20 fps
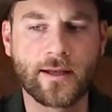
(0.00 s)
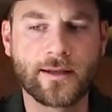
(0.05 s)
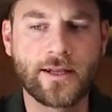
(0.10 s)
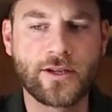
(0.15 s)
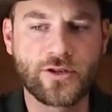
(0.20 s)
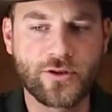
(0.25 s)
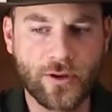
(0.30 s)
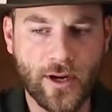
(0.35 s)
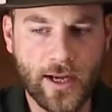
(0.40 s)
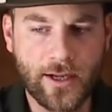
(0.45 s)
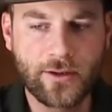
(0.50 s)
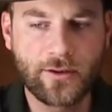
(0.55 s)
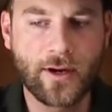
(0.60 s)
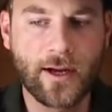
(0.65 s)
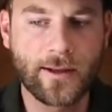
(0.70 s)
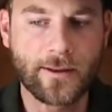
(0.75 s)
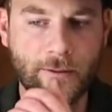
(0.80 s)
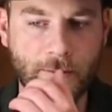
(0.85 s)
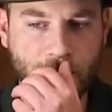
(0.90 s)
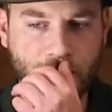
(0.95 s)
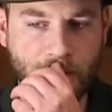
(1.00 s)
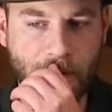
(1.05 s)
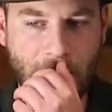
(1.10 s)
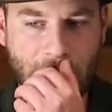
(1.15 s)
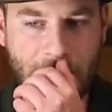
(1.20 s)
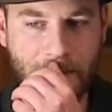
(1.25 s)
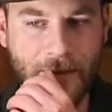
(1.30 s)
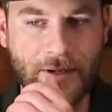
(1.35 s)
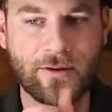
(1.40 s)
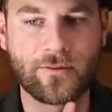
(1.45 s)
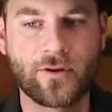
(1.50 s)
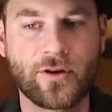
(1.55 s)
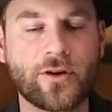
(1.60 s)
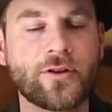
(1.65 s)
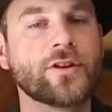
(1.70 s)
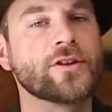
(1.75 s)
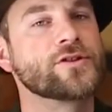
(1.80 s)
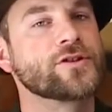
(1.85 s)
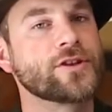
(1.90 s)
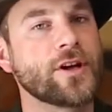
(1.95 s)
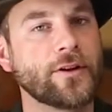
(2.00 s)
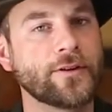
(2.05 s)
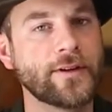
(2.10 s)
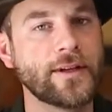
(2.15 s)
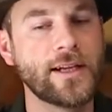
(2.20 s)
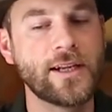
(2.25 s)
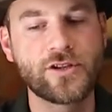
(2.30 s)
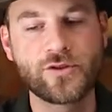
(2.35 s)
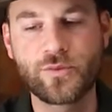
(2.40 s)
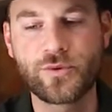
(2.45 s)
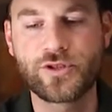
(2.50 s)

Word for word: On the dry draw, there was quite a bit of earth and saltiness,